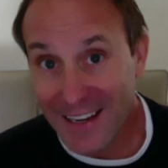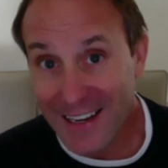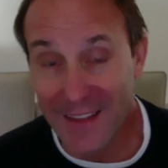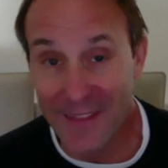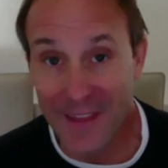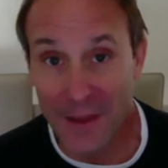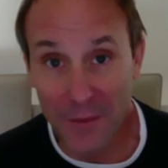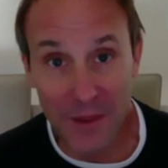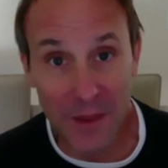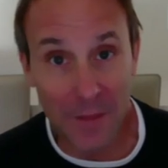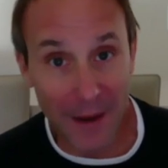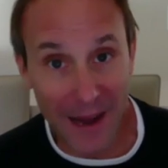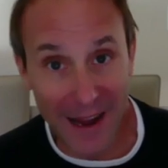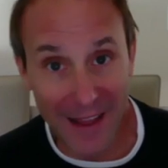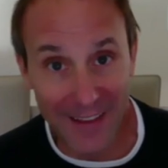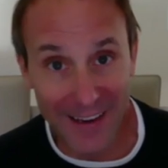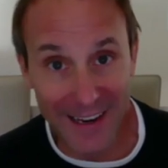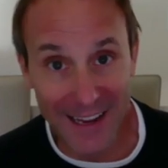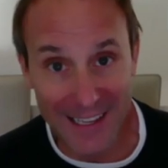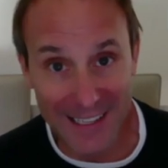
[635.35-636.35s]
and then when the
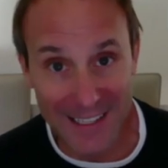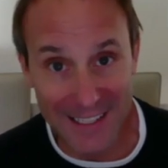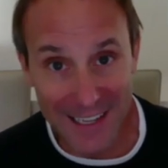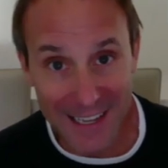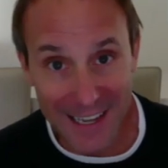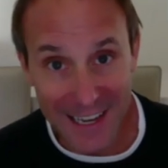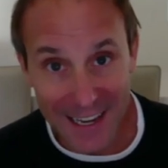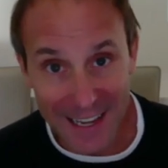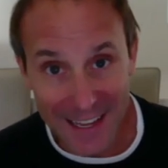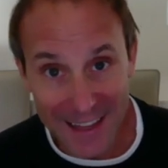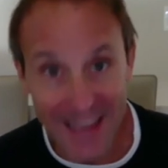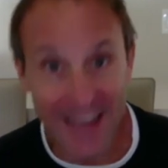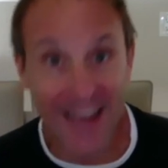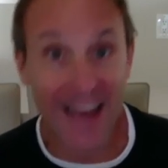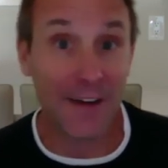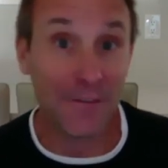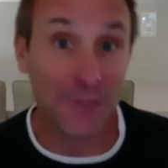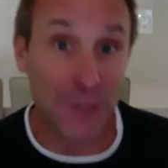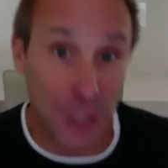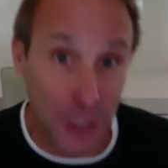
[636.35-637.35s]
pilot ends, they
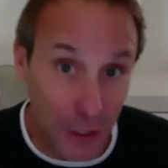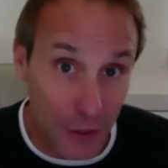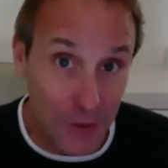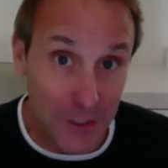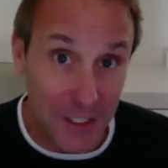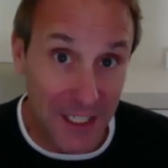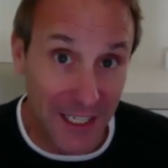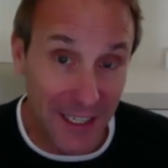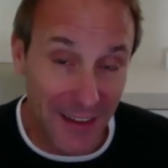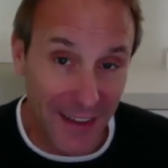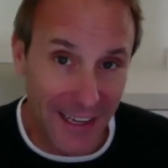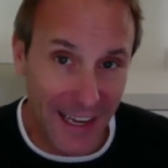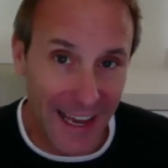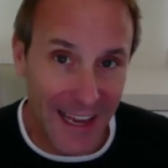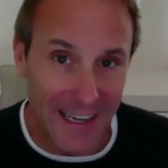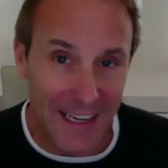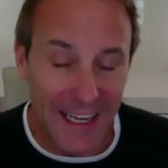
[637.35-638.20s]
have to close the deal again.